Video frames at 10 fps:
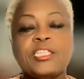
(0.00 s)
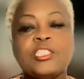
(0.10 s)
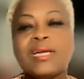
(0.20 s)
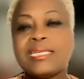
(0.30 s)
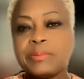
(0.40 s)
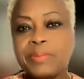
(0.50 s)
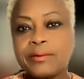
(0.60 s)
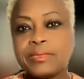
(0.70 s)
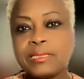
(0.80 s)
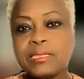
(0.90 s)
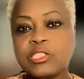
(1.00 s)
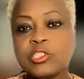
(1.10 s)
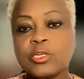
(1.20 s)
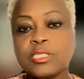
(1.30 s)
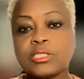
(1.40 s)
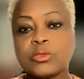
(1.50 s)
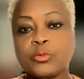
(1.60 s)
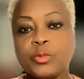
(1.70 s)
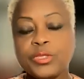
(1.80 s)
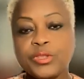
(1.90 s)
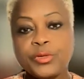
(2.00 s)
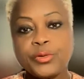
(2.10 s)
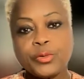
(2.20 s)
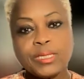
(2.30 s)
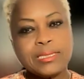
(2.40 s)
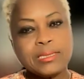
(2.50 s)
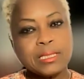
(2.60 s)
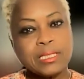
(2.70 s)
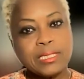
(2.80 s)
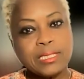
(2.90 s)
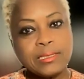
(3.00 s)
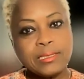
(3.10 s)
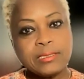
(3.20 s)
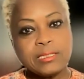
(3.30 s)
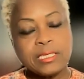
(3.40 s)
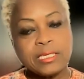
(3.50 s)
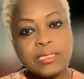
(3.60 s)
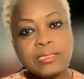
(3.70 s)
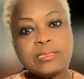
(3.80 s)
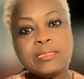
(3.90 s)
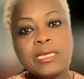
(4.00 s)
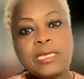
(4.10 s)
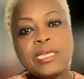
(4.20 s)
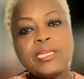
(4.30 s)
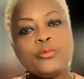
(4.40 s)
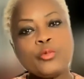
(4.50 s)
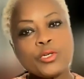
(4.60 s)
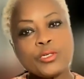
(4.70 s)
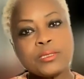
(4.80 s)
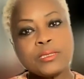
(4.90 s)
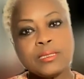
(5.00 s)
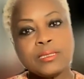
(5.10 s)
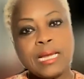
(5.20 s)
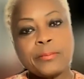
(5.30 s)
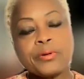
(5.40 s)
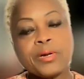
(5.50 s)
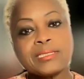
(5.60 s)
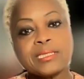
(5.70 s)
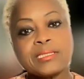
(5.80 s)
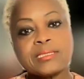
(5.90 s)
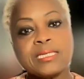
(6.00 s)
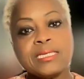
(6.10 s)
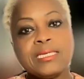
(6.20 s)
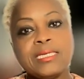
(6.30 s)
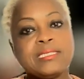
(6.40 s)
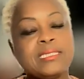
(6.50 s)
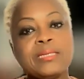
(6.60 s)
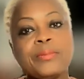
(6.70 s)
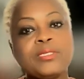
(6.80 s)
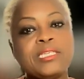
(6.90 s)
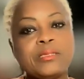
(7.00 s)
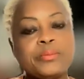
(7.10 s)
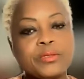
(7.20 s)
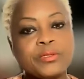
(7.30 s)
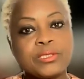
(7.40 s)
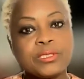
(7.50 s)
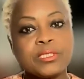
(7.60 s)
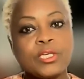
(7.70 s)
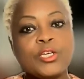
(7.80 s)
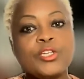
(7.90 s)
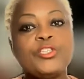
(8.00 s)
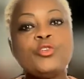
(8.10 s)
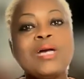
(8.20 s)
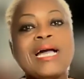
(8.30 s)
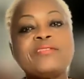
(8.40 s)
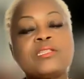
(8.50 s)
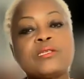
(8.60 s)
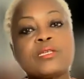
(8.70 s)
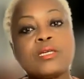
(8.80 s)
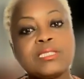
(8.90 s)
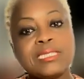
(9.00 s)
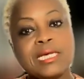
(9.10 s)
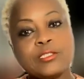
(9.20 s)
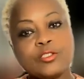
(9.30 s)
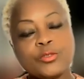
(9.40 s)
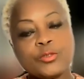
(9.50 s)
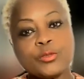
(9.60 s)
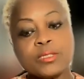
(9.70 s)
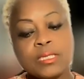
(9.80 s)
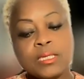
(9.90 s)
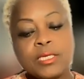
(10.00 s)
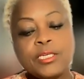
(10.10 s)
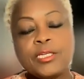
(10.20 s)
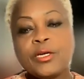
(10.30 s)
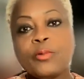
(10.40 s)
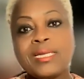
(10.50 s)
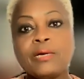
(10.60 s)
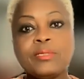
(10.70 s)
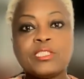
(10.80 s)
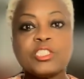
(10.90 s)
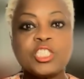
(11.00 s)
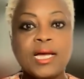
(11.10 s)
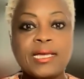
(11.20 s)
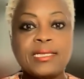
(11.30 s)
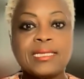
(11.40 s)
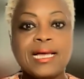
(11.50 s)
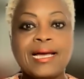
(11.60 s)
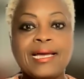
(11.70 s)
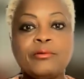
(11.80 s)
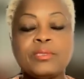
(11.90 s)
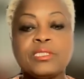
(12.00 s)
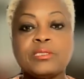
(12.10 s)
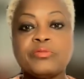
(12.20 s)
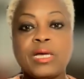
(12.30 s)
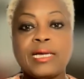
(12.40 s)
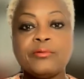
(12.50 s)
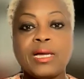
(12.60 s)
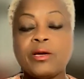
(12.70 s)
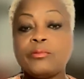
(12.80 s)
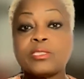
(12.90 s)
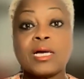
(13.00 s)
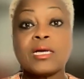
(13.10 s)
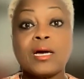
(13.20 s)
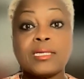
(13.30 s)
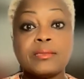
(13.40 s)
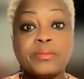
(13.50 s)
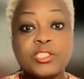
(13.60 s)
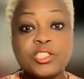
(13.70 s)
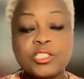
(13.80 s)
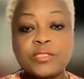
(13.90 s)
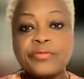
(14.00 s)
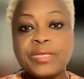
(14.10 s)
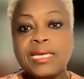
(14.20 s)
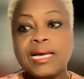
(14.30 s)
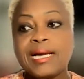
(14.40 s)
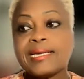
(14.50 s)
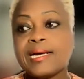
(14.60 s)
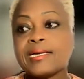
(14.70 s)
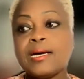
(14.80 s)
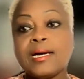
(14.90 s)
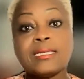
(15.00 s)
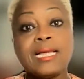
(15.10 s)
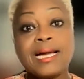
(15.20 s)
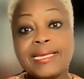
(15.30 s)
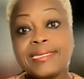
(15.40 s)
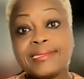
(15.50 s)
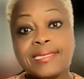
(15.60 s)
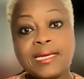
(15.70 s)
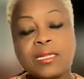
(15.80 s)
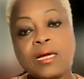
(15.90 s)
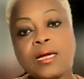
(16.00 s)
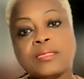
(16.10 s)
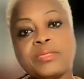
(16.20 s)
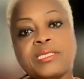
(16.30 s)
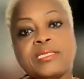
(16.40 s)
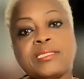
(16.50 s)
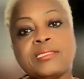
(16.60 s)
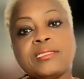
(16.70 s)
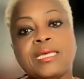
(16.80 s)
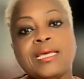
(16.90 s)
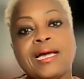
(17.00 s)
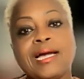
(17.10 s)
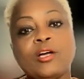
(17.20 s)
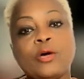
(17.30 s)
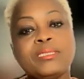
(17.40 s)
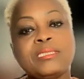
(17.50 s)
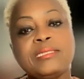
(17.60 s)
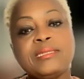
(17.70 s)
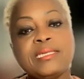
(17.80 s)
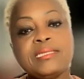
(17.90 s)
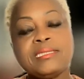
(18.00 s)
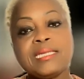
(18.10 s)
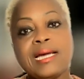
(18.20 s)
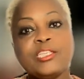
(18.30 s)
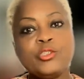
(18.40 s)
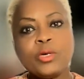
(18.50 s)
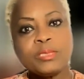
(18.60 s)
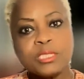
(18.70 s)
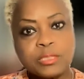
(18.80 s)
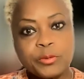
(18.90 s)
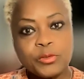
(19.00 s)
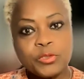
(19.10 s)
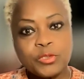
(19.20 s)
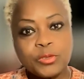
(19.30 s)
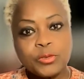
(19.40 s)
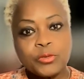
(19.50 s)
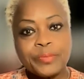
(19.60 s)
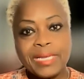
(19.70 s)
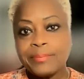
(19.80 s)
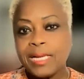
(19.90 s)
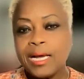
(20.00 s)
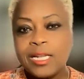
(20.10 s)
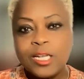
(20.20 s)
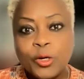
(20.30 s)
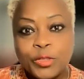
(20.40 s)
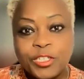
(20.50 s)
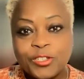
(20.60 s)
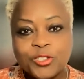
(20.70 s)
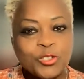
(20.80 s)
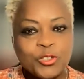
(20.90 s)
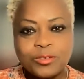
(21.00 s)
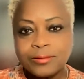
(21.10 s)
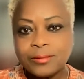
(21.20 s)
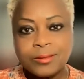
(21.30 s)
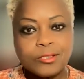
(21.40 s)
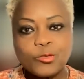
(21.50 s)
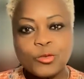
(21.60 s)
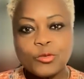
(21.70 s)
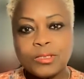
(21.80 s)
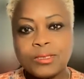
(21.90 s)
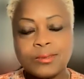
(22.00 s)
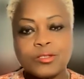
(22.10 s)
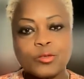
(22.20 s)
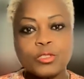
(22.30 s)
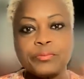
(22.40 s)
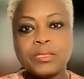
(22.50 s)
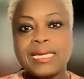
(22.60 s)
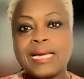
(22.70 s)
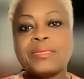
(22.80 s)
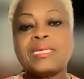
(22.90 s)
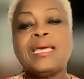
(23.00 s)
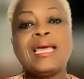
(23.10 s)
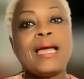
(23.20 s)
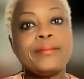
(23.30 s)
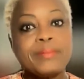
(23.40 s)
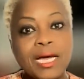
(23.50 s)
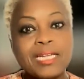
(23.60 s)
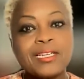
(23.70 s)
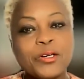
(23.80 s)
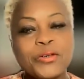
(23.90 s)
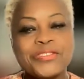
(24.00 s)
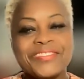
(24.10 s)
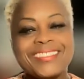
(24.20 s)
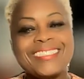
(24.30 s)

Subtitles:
Transparency starts with you. It's an inward process. It's not about the other person. You have to learn how to tell the truth. When I was a child, I always got caught in mischief. I got caught lying a lot because I always did things that I knew I wasn't supposed to do. I'm not alone here, so don't throw the book at me. I'm not alone.